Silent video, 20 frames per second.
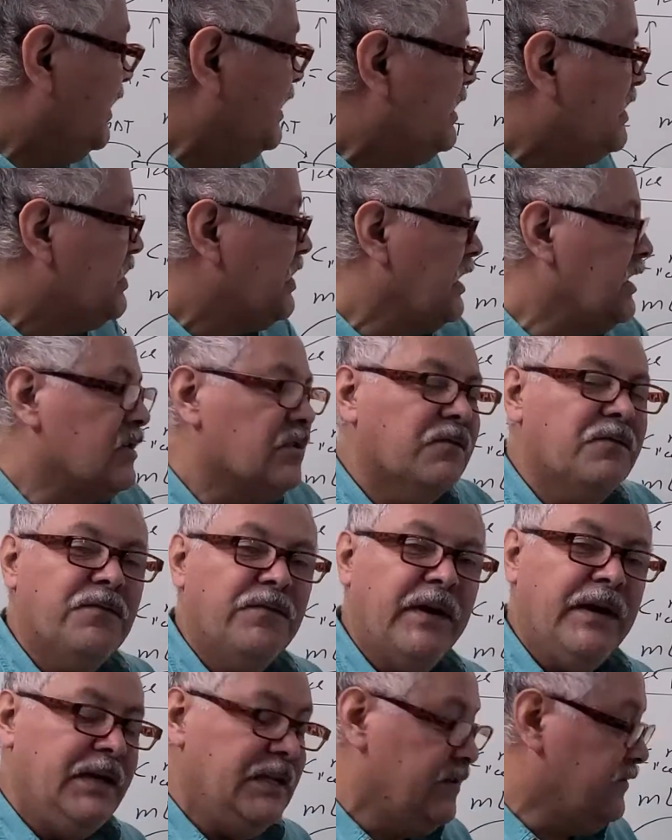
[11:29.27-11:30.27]
change of
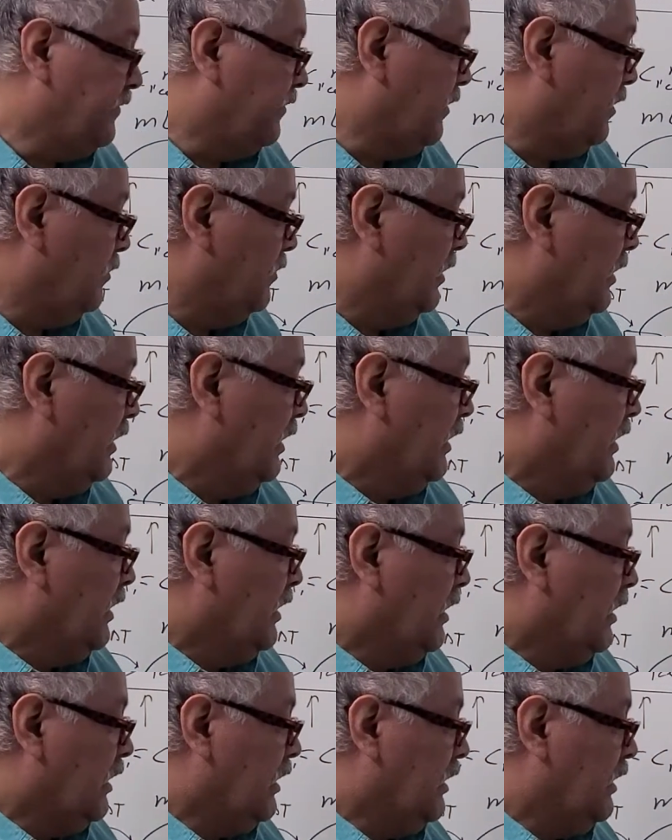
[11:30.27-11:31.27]
phase from
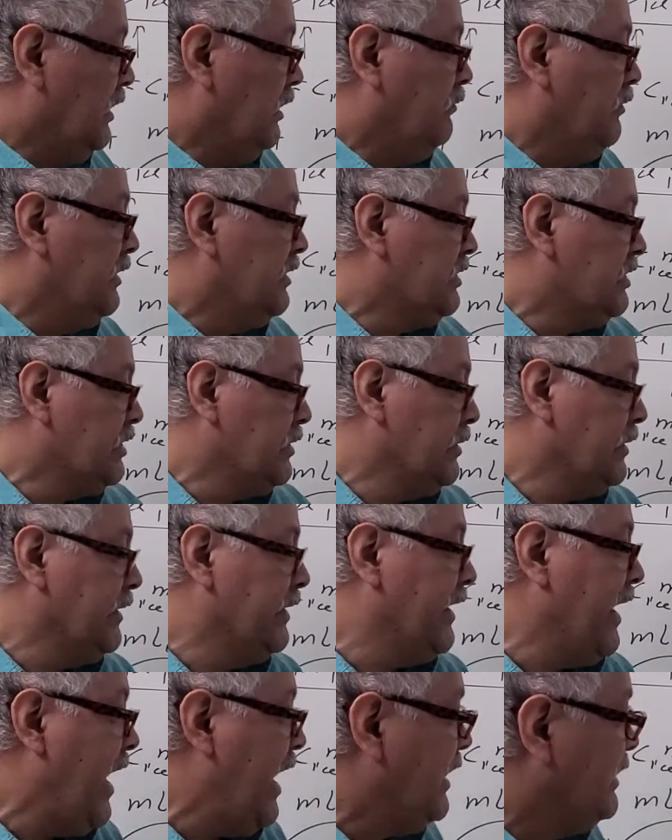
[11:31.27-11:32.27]
liquid to
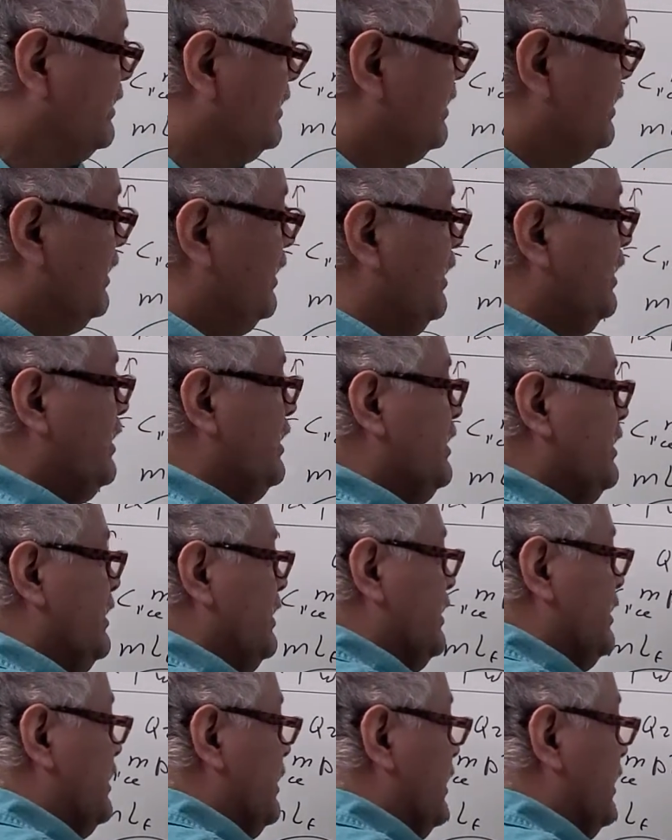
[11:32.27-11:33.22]
gas, and this